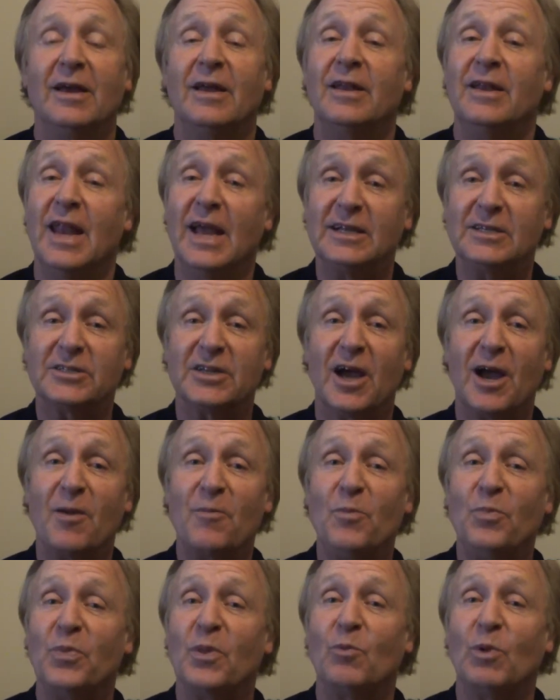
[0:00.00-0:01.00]
Next
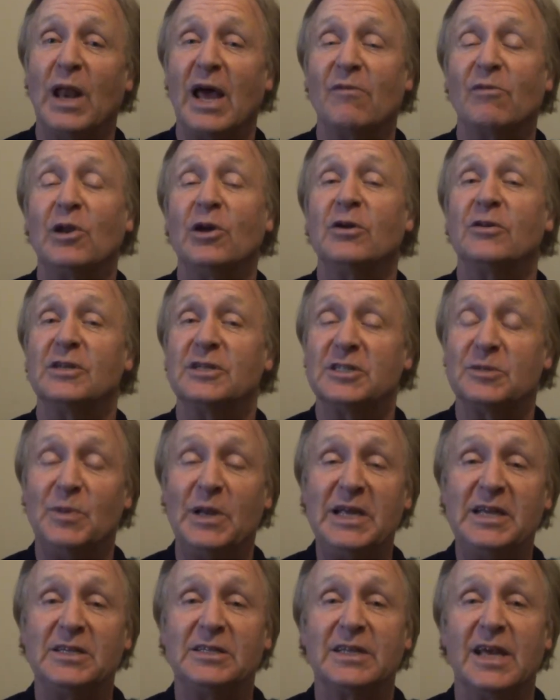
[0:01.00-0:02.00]
time, we'll have a look at the
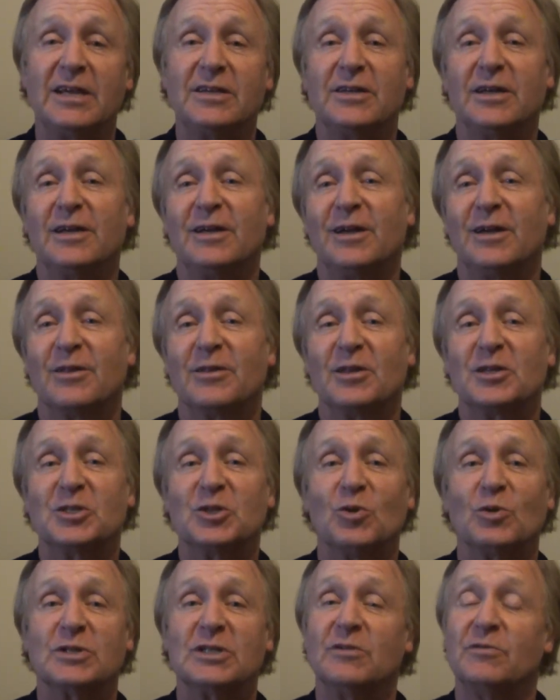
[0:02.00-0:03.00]
spleen center, the
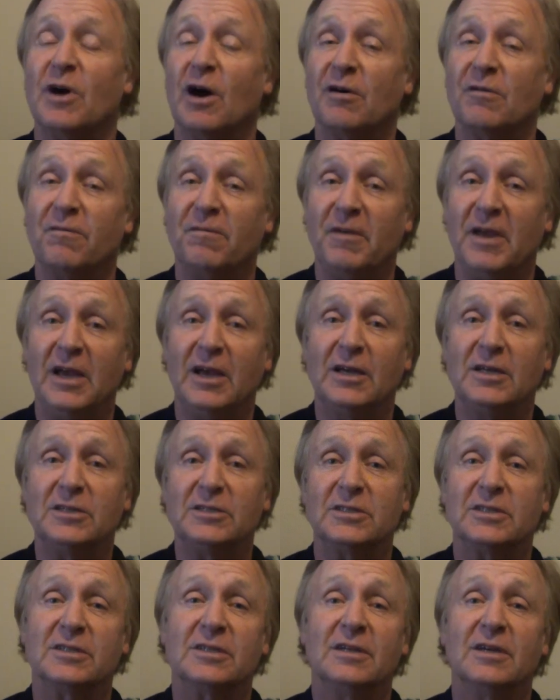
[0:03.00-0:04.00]
source of our
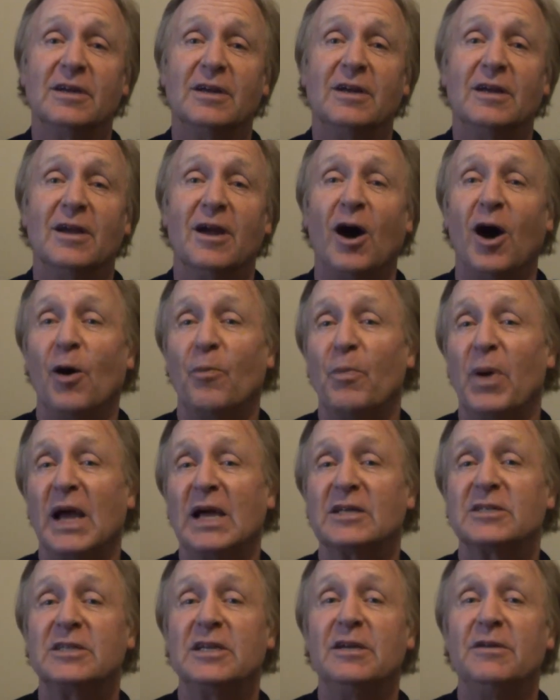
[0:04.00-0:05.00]
fears, our
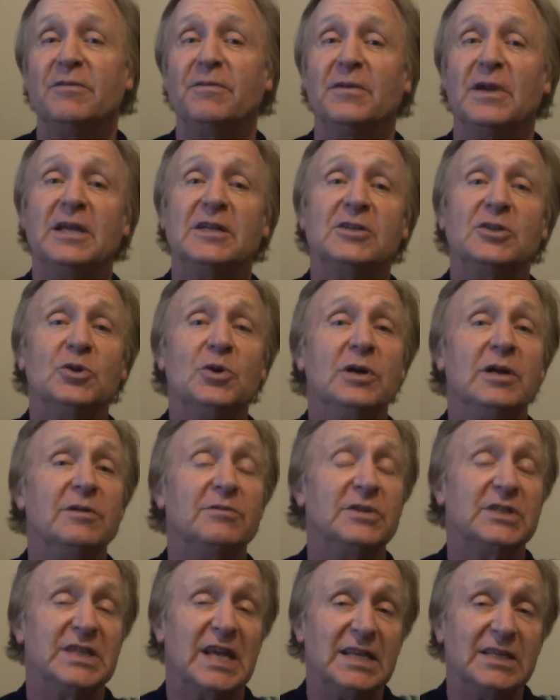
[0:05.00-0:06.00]
passive
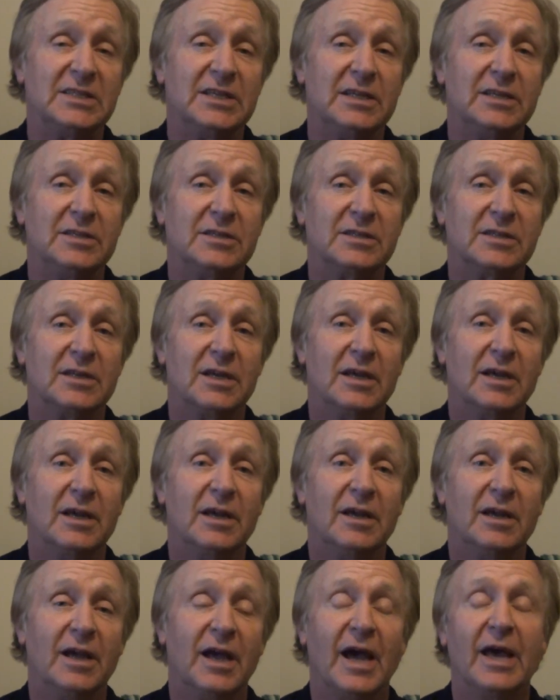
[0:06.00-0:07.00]
intuitive senses,
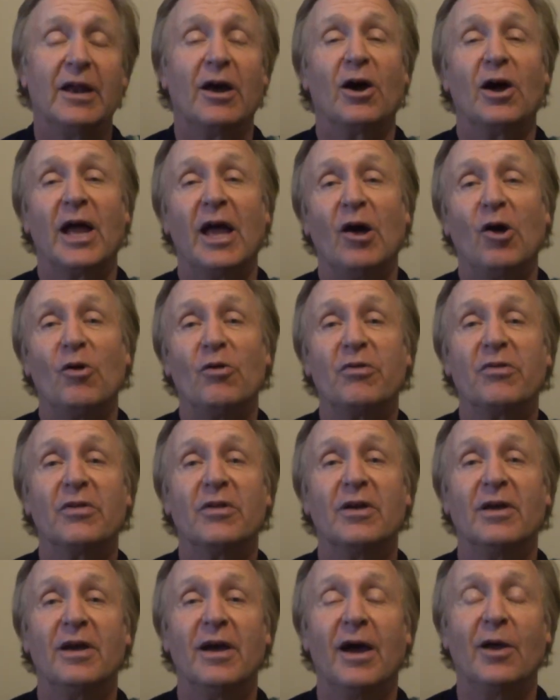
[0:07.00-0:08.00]
and our health
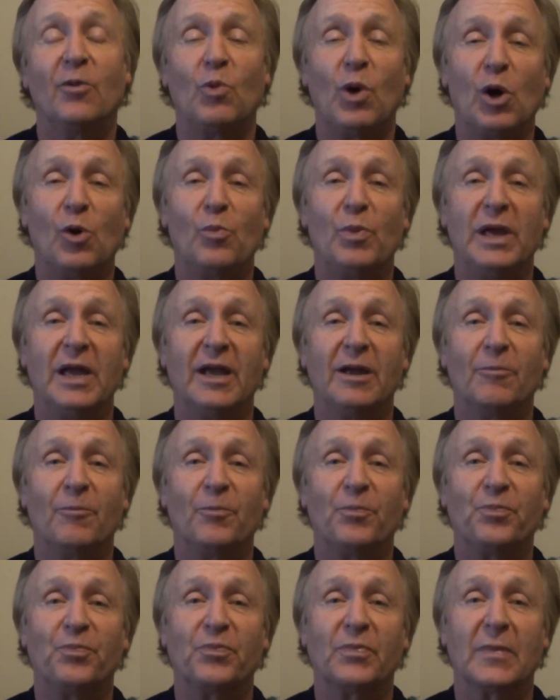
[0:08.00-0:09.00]
and well-being.
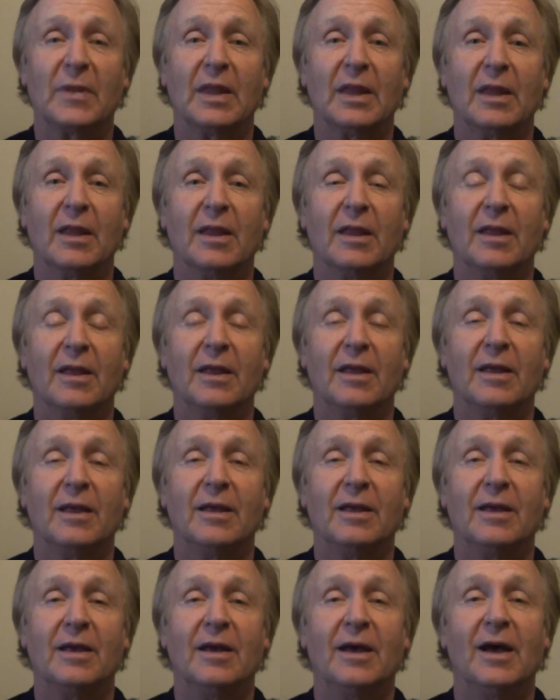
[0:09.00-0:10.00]

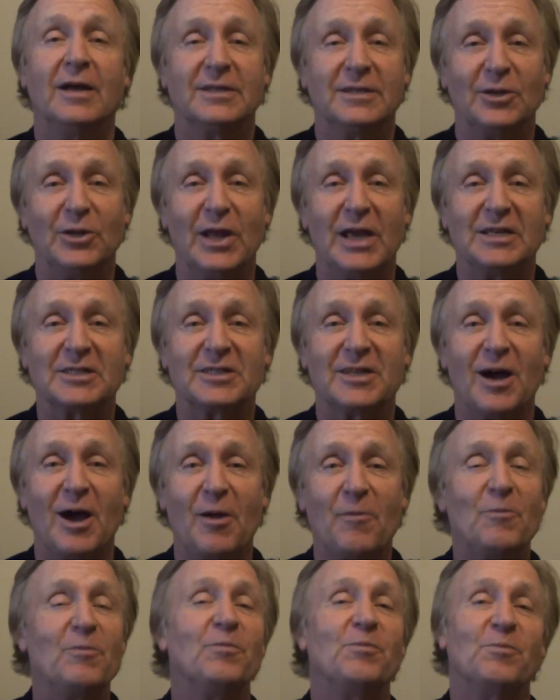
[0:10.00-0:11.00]
Until next
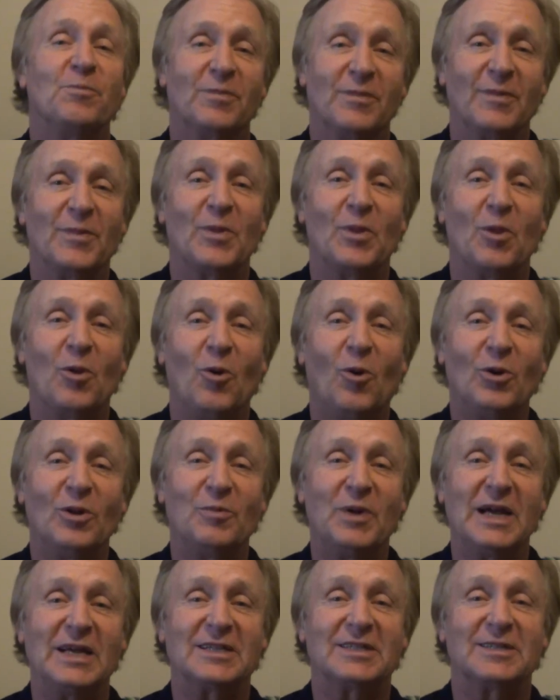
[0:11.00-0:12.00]
time, all
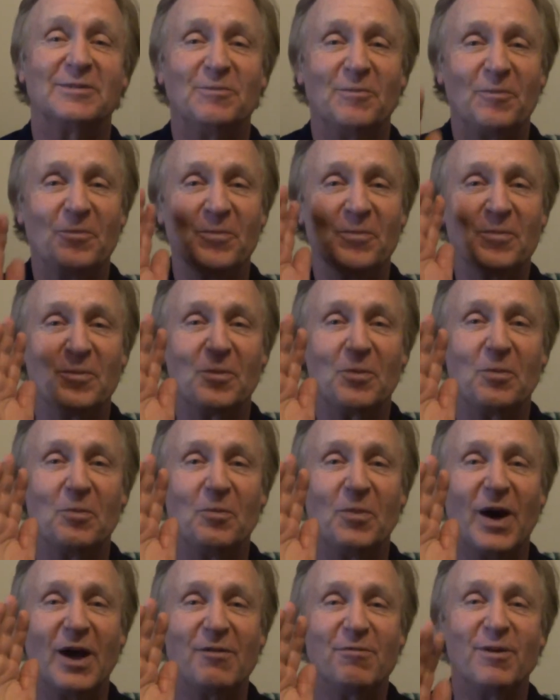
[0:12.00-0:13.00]
the best.
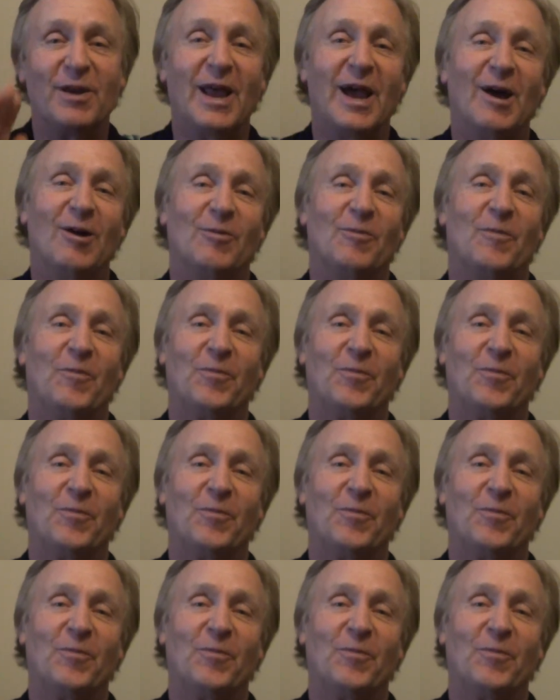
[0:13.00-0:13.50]
Bye for now.